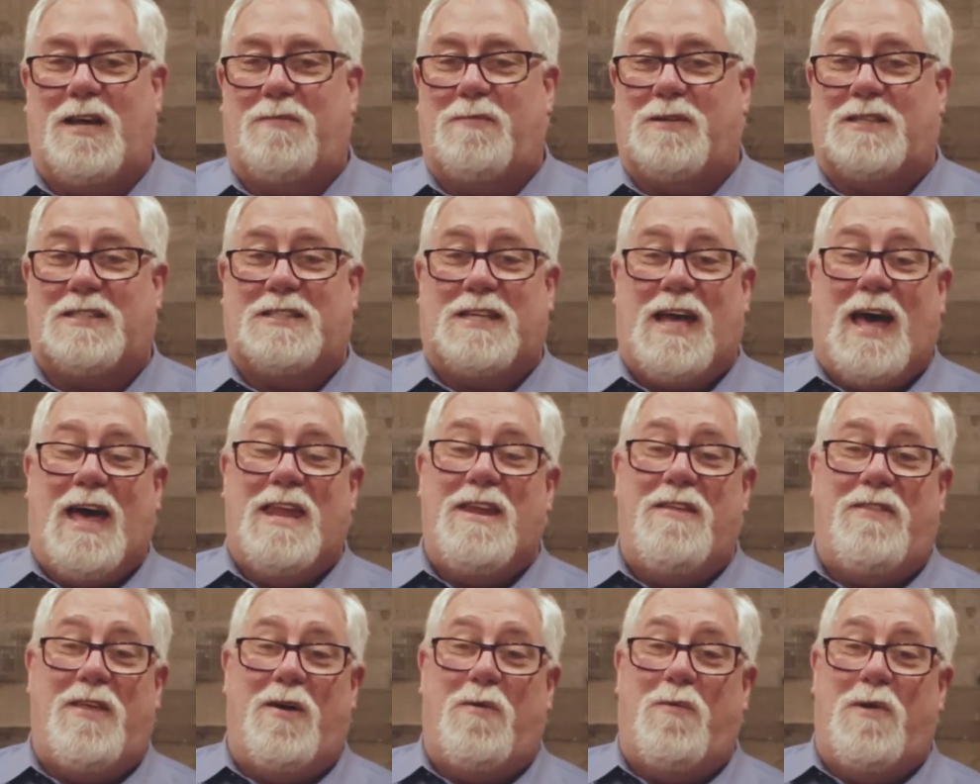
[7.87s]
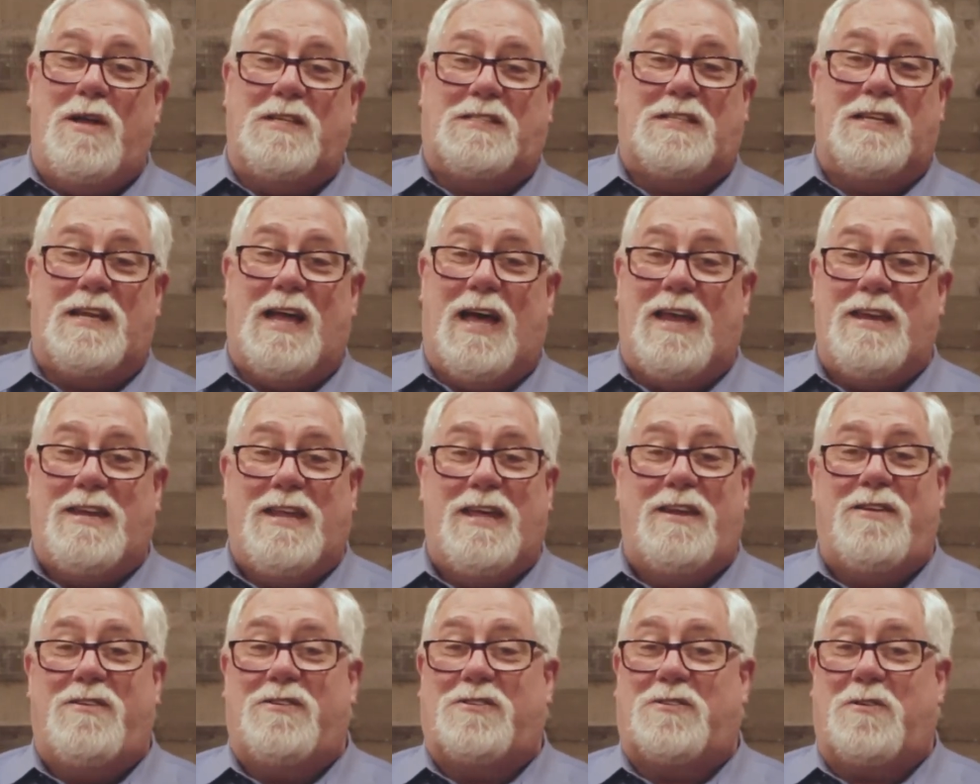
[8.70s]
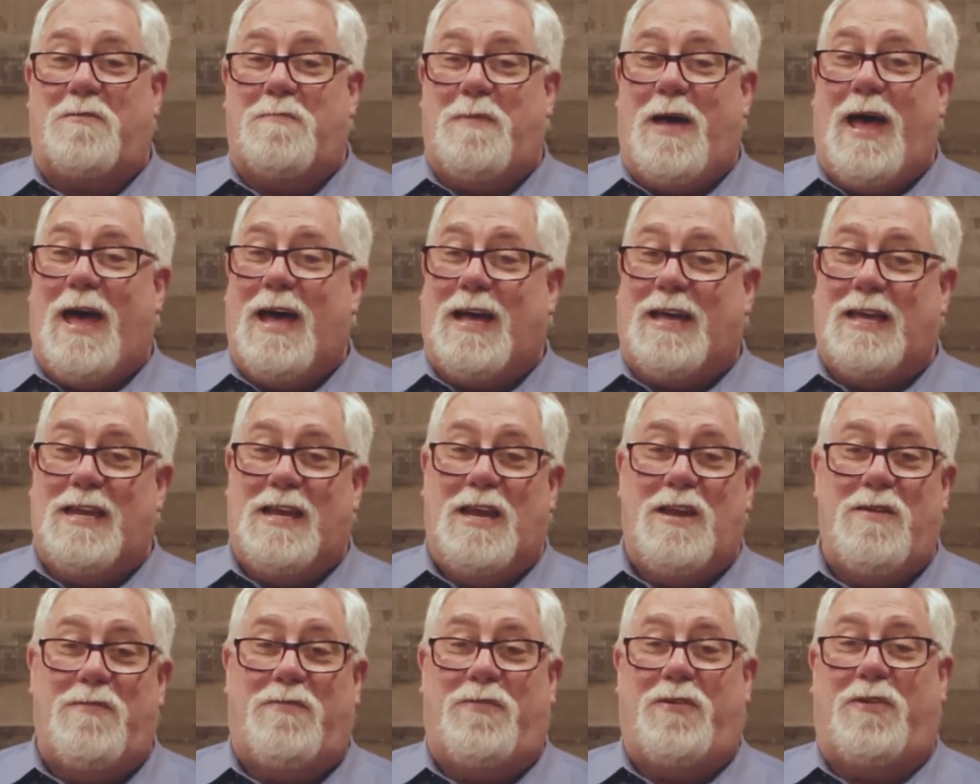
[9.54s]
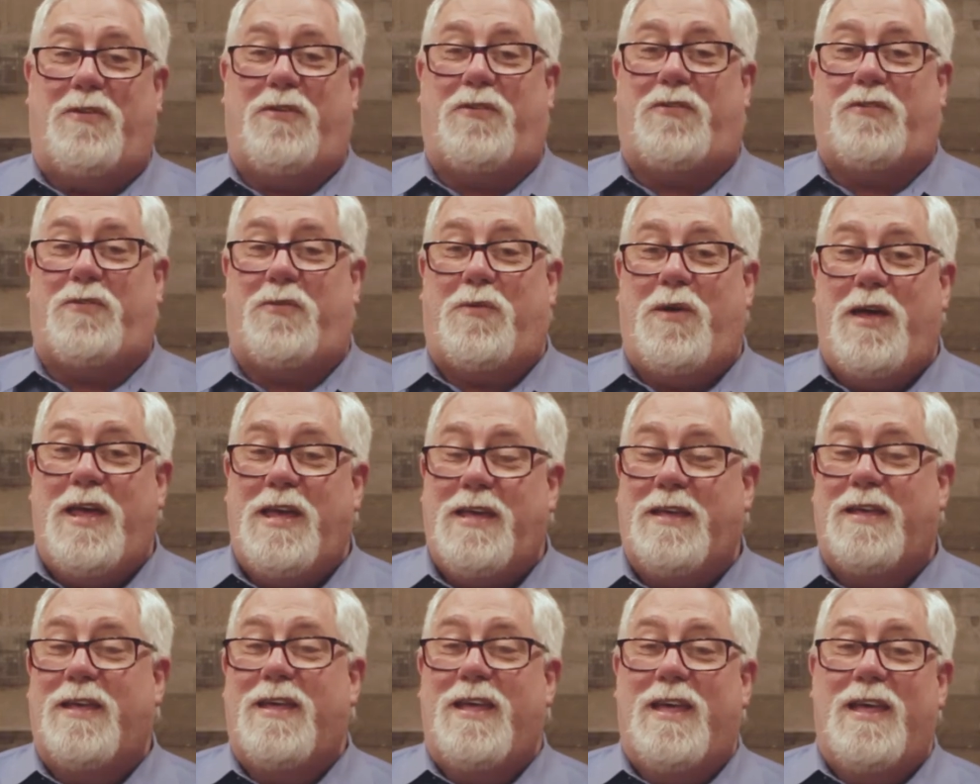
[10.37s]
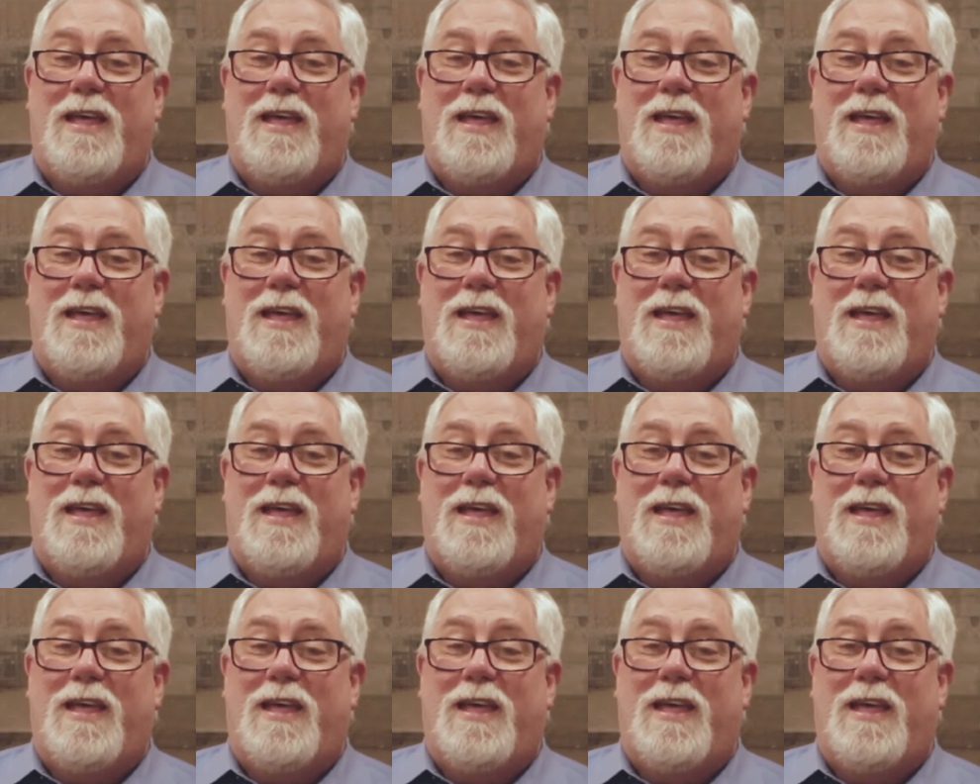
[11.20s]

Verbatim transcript: I'm excited that Wednesday night dinners are back and in full swing.